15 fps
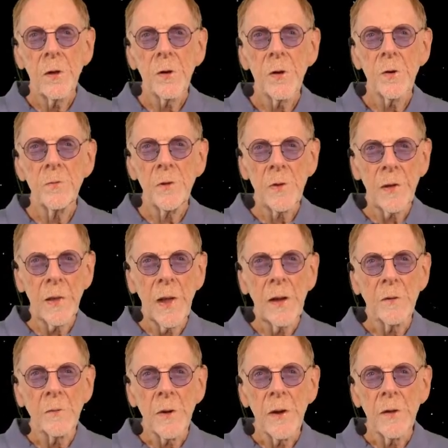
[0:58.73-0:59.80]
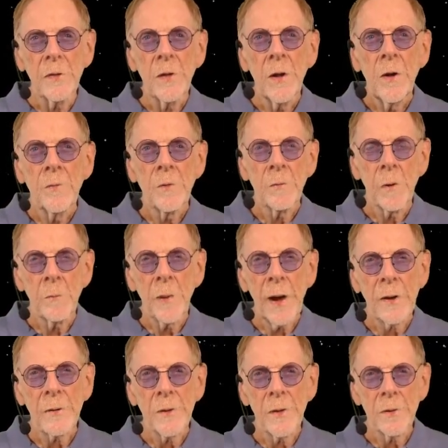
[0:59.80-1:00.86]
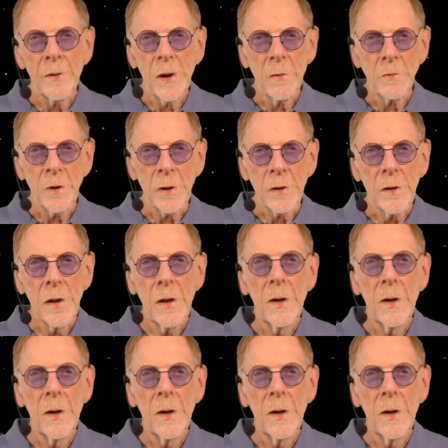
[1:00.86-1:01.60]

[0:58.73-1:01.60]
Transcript: curving the light rays from a background object.